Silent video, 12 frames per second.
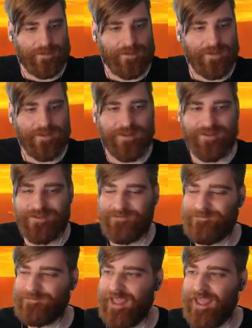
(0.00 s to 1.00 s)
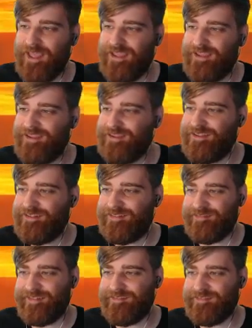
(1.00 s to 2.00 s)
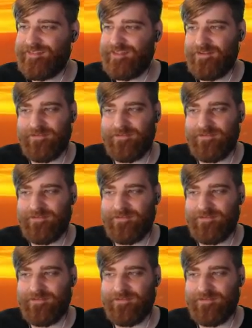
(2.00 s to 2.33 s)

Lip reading: Oh, I sensed I